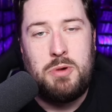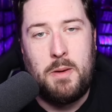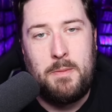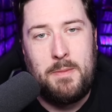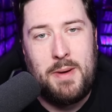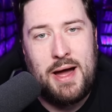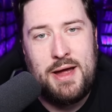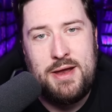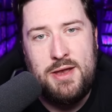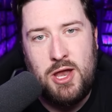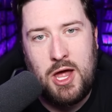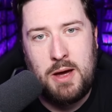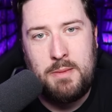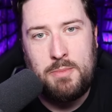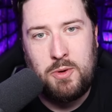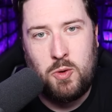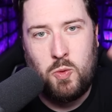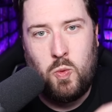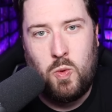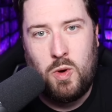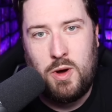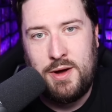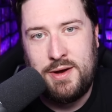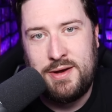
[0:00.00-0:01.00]
But my
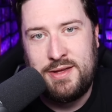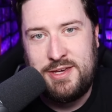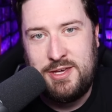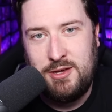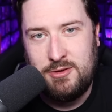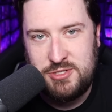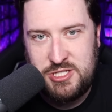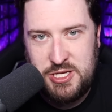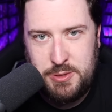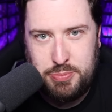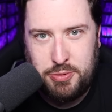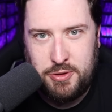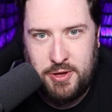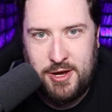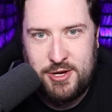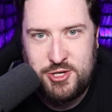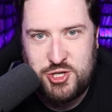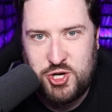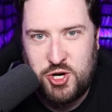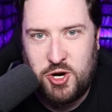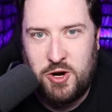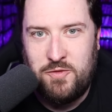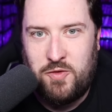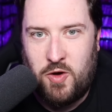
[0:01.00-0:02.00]
number one guilty
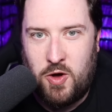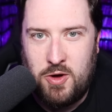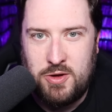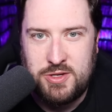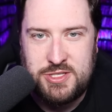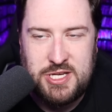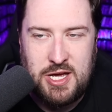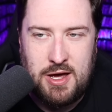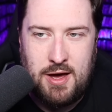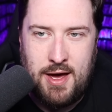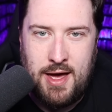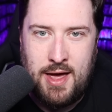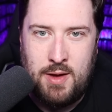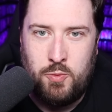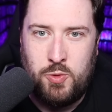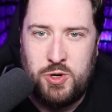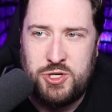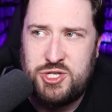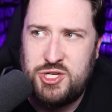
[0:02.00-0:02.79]
pleasure of all time,